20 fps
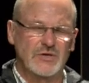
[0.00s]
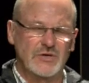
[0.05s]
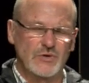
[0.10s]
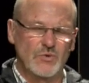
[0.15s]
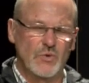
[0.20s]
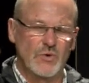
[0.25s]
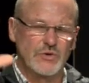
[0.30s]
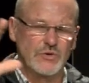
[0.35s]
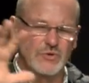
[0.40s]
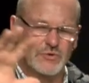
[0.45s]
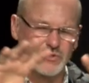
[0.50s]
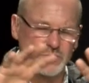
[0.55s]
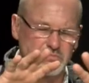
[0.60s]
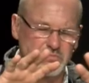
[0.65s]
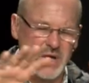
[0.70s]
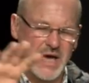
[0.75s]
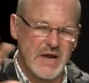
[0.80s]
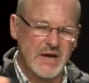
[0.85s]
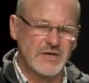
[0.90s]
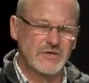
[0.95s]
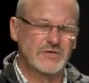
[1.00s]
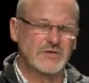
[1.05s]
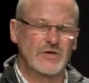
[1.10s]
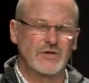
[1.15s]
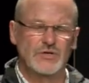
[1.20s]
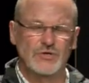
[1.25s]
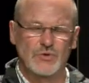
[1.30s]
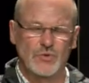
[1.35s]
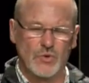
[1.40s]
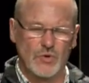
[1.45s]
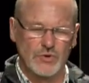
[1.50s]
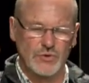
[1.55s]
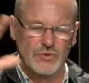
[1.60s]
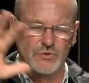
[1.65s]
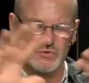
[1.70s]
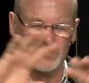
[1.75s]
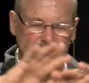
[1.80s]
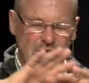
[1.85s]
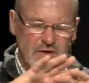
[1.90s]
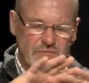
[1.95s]
You will use medicine. You will
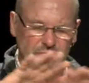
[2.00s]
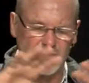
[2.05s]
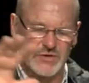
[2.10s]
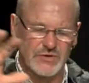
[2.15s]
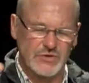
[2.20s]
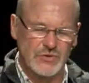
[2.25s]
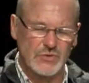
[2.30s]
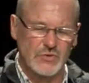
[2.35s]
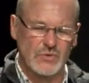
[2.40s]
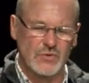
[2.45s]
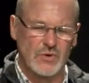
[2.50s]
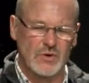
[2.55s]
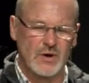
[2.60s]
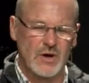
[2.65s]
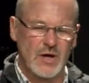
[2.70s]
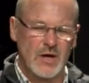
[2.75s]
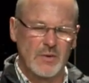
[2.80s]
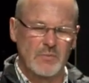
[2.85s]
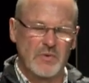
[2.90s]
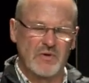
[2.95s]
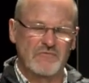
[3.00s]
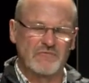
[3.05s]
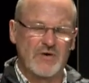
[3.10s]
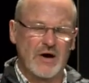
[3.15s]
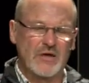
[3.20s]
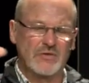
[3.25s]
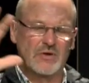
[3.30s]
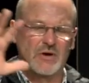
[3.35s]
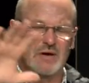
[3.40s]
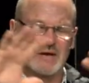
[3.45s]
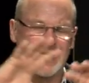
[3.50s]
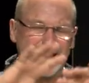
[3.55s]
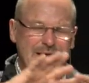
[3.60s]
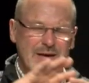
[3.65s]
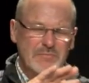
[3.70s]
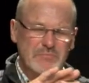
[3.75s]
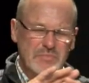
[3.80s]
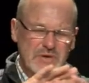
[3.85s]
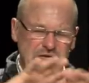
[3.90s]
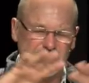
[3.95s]
use every tool. But, Father, let
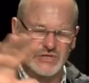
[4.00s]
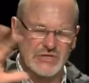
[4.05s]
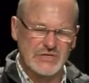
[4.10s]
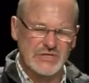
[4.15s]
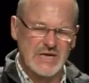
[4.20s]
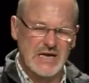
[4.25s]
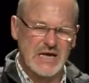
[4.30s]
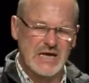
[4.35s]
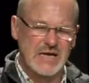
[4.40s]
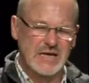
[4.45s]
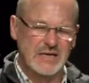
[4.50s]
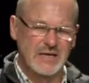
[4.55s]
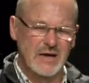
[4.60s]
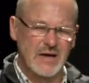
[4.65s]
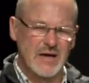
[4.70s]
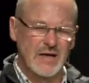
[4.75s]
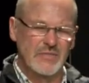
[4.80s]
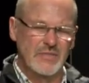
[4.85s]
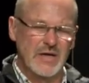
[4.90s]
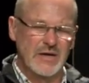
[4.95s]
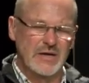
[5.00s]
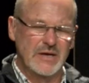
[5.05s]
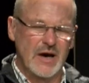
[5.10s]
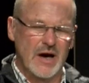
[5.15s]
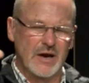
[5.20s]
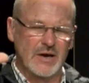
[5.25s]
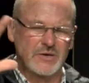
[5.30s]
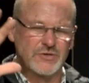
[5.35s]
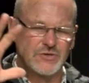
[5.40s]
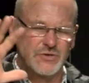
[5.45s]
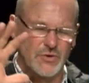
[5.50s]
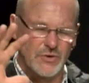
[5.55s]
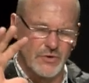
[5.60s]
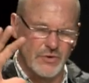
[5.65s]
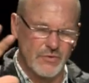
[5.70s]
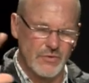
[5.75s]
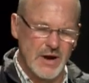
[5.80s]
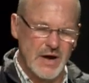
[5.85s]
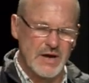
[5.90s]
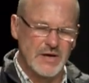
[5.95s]
it be seen that God is your
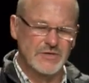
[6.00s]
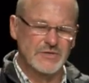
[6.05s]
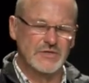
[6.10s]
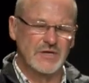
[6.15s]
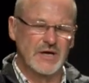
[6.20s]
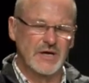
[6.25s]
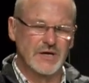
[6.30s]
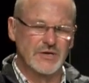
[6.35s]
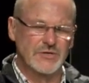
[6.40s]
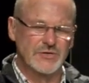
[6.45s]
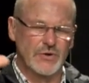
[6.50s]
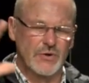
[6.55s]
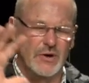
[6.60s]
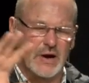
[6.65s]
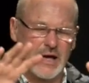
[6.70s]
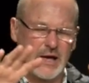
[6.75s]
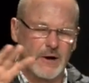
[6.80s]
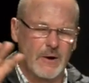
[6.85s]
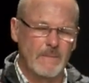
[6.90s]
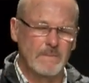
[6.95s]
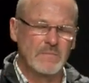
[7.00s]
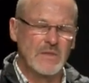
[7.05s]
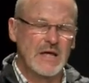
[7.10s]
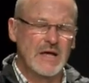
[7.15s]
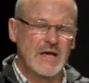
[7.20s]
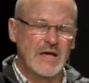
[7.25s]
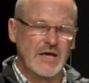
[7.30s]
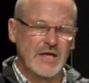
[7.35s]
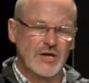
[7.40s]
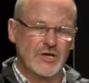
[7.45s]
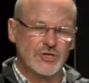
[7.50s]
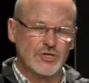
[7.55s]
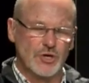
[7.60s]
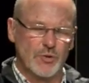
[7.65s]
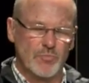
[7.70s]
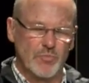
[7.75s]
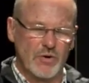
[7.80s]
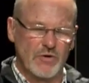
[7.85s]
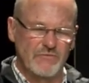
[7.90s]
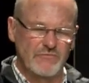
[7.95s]
grace, it is your help, it is
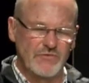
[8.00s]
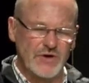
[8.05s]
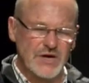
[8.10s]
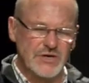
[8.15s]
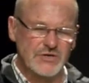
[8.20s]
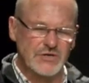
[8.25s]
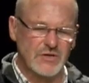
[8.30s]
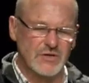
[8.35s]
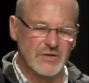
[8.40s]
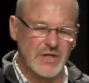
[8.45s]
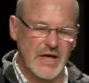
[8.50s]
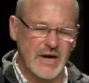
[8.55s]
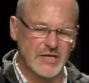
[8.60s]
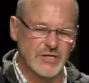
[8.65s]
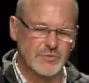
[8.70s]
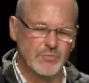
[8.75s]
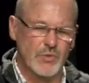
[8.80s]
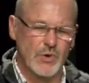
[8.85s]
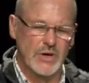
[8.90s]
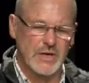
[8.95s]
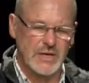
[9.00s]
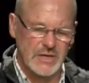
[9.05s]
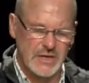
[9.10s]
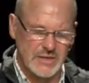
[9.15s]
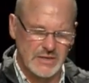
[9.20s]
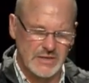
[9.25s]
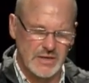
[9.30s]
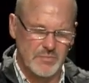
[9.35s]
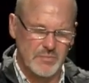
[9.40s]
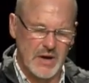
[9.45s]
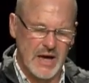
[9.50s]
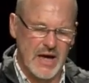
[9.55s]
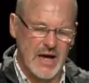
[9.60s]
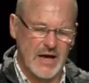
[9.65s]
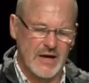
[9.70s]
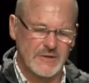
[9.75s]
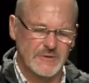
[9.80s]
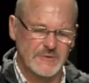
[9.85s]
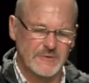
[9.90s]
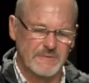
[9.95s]
your provision that is bringing it to pass.